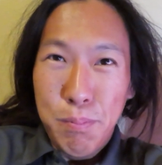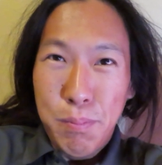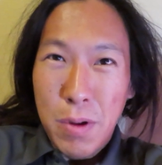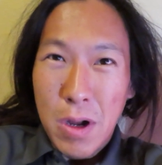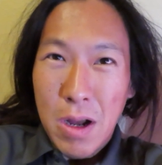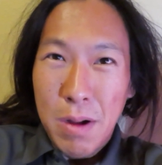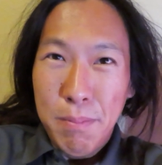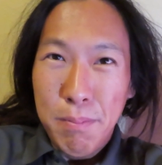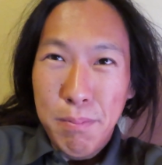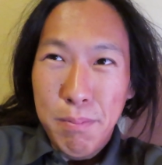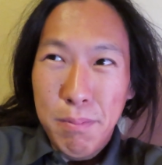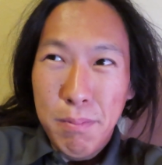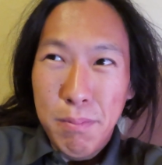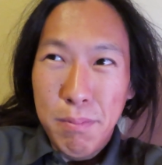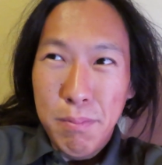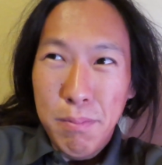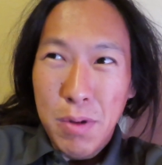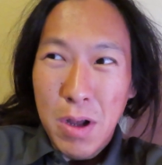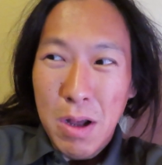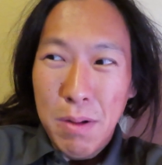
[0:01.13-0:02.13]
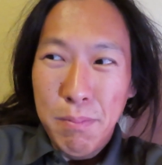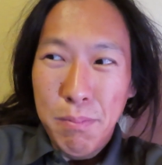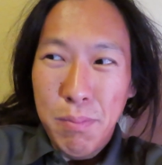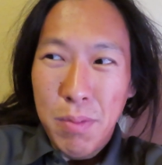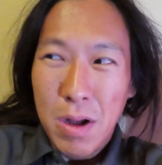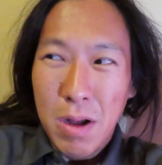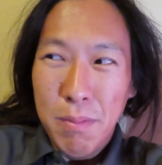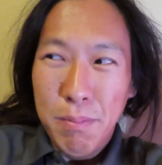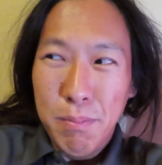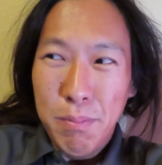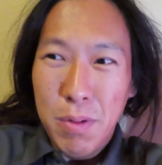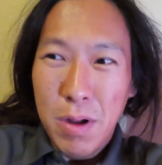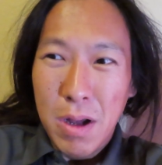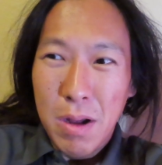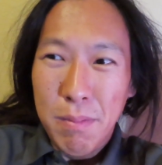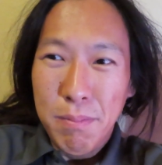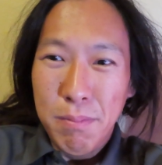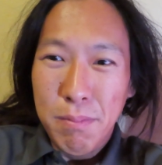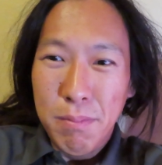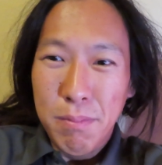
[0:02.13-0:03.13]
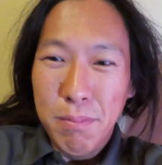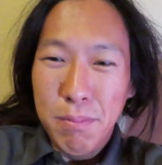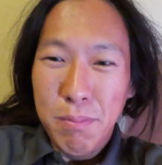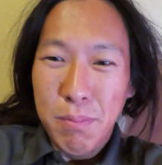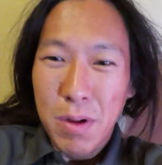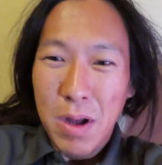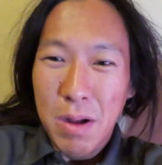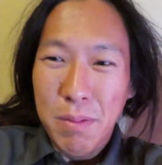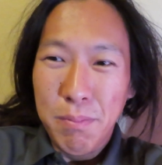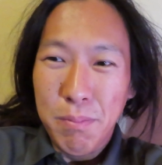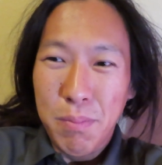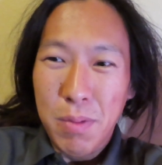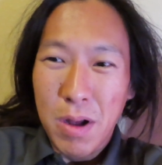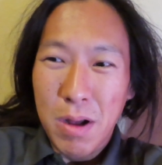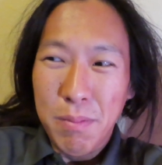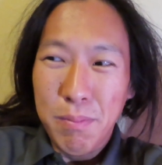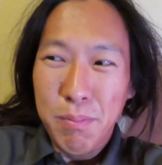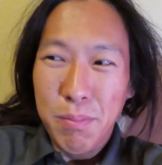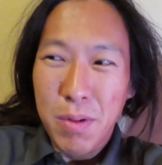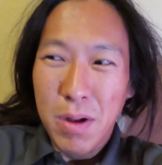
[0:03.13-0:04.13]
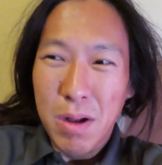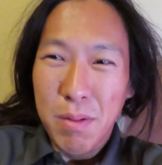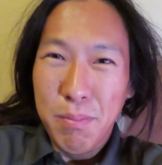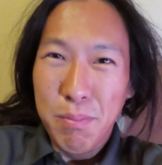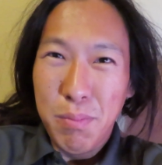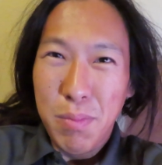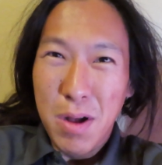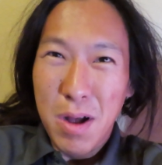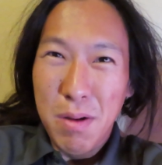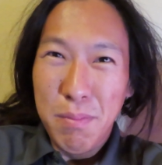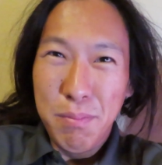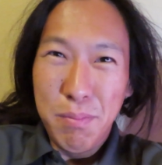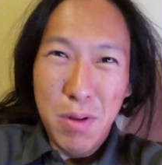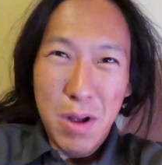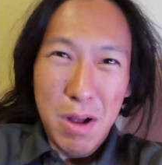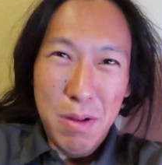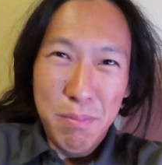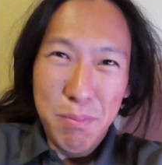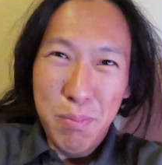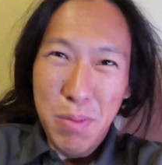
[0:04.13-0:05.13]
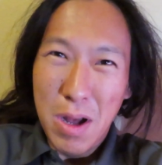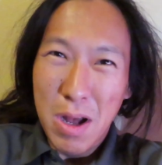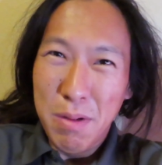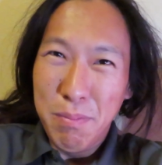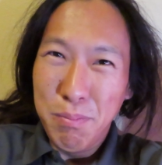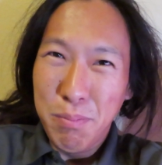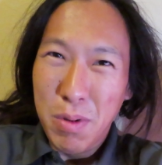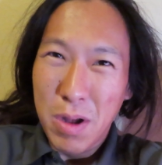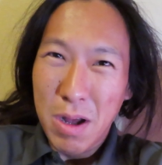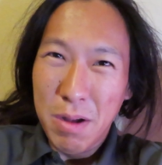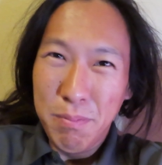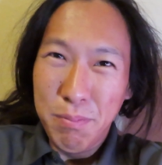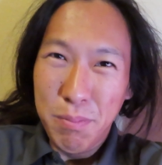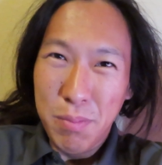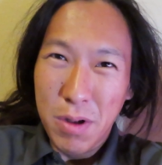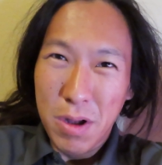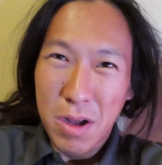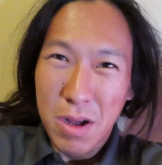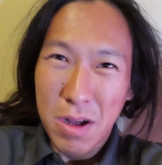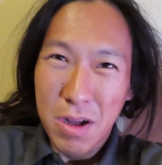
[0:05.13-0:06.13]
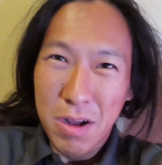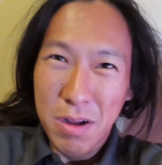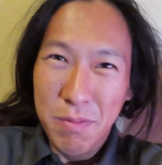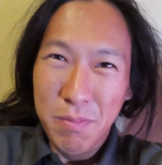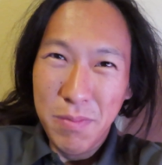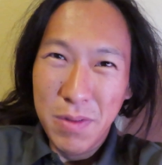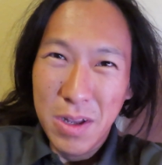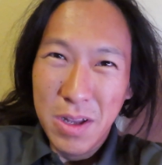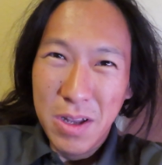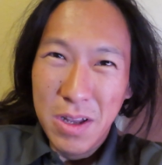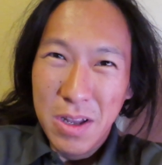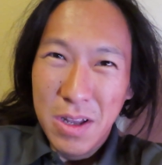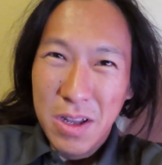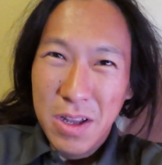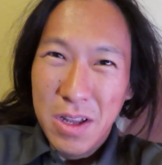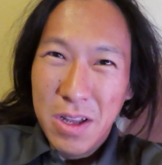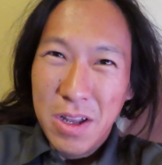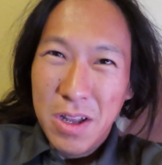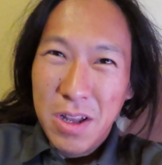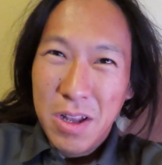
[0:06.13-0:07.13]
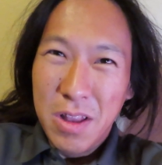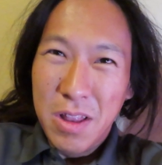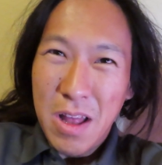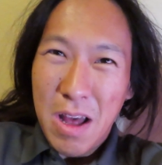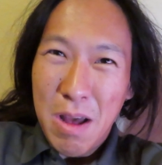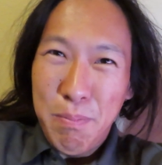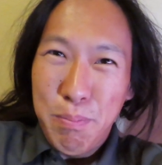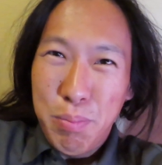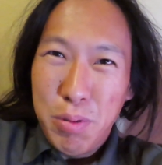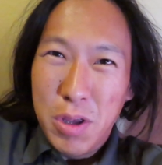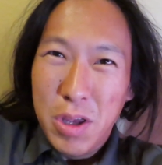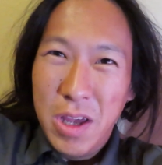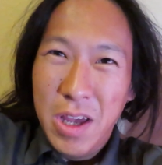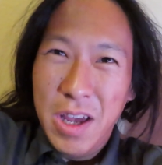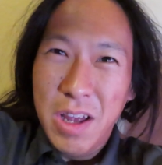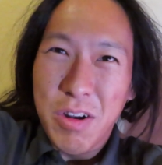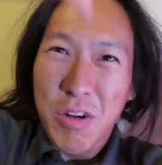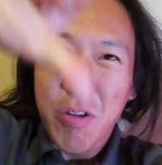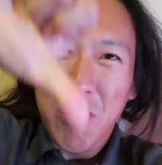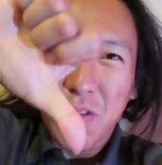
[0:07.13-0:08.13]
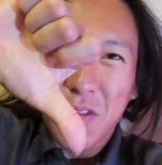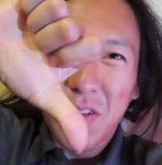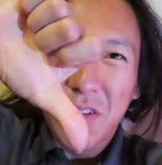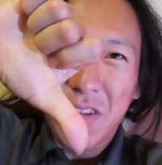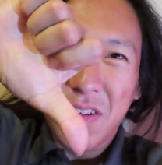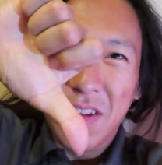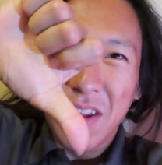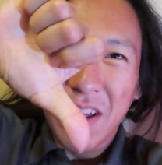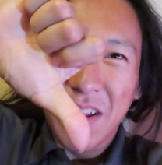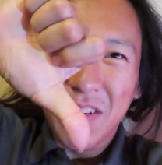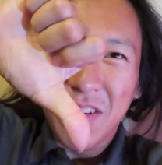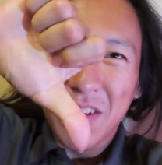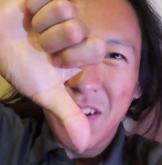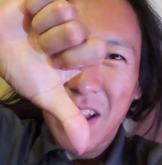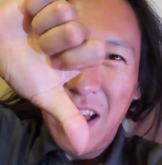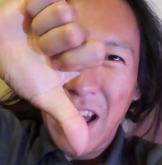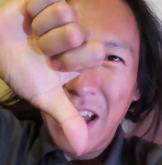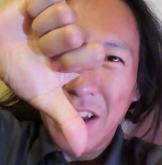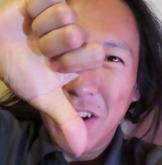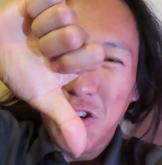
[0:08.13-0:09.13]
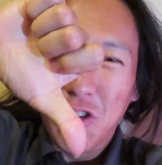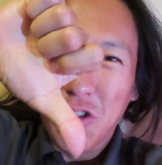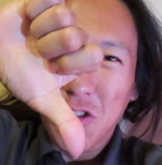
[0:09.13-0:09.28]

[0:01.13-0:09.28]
bum bum bum bum bum bum bum bum bum bum bum bum The Peter Dislike